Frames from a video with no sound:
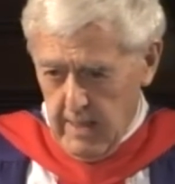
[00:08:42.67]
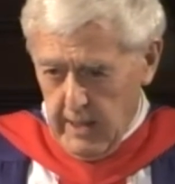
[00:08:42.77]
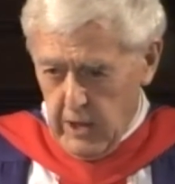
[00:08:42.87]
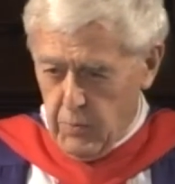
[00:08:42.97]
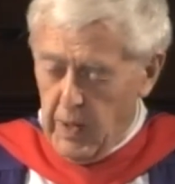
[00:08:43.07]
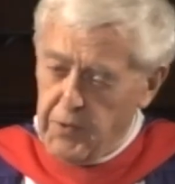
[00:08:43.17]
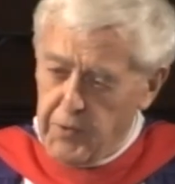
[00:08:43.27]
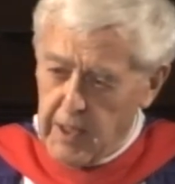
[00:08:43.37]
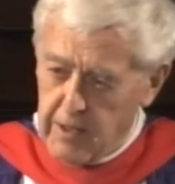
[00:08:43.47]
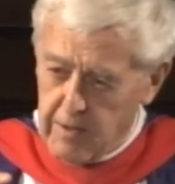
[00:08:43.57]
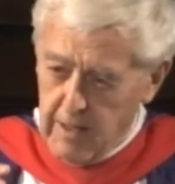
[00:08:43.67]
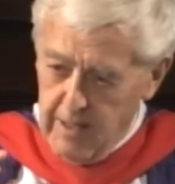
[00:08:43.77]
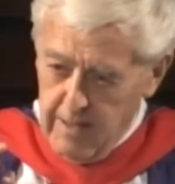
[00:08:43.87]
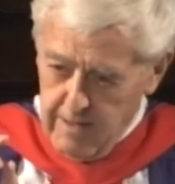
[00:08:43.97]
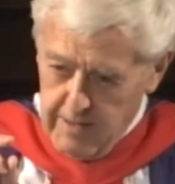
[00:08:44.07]
it is one thing
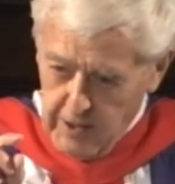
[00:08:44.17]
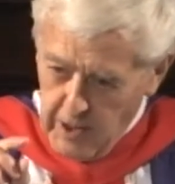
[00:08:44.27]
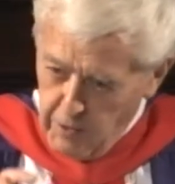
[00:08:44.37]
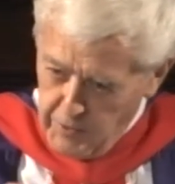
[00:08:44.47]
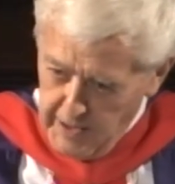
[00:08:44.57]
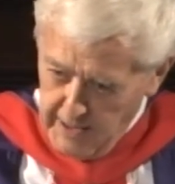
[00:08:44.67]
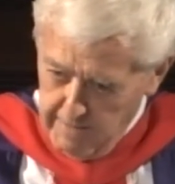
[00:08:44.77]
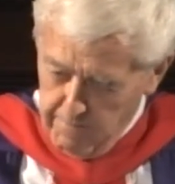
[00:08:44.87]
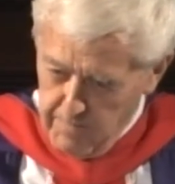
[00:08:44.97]
to go there,